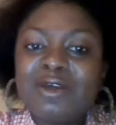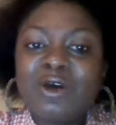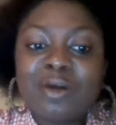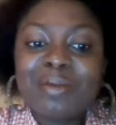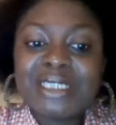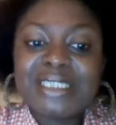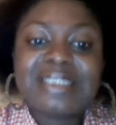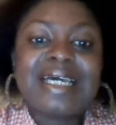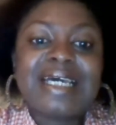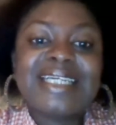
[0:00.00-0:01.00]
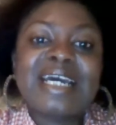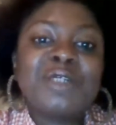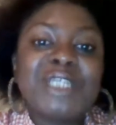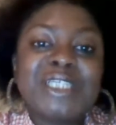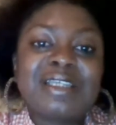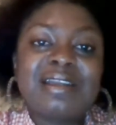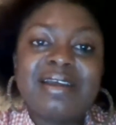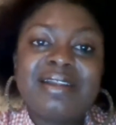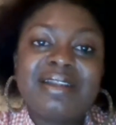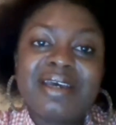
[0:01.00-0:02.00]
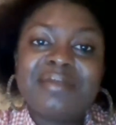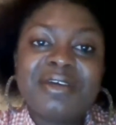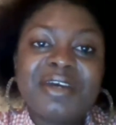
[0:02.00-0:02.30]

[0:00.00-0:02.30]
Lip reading: got up and decided I wanted to learn them.